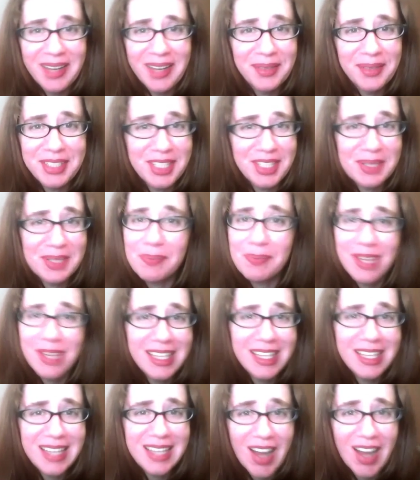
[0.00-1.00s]
It was just
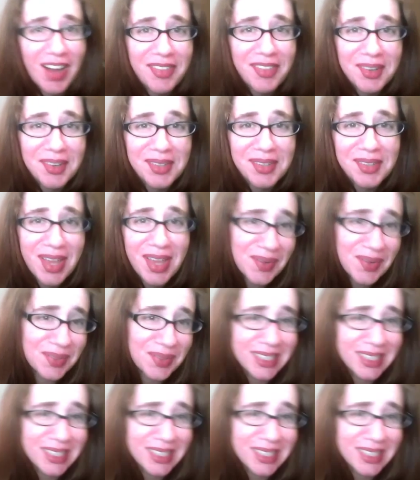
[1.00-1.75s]
me, the author, like